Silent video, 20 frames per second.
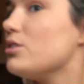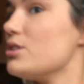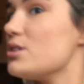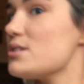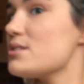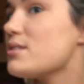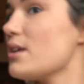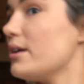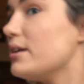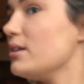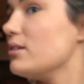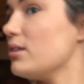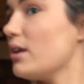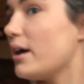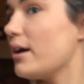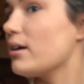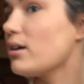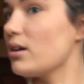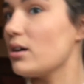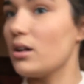Just letting
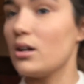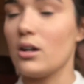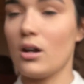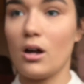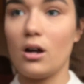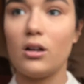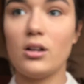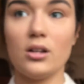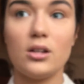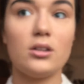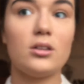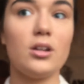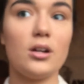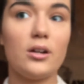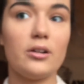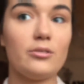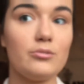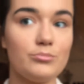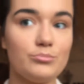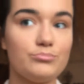that get all in
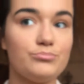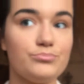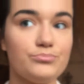there.